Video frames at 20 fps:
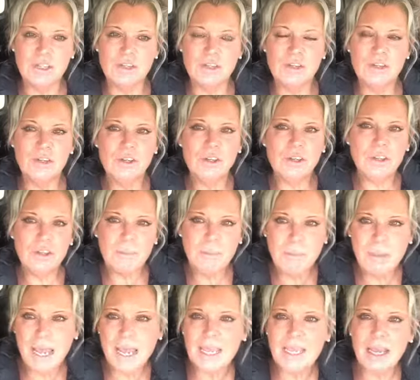So you can
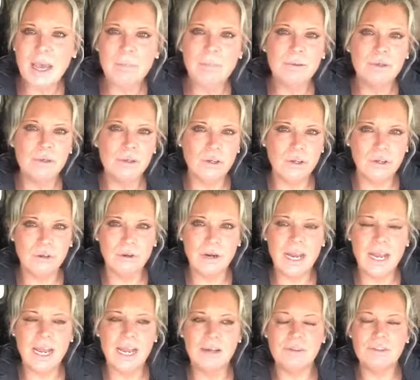make up a lot of
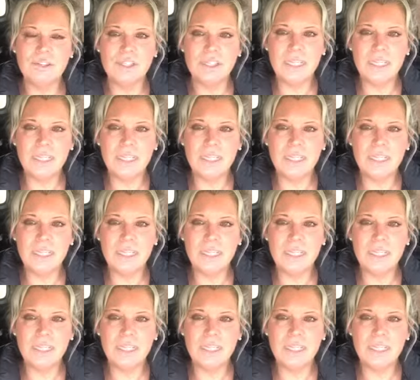ground.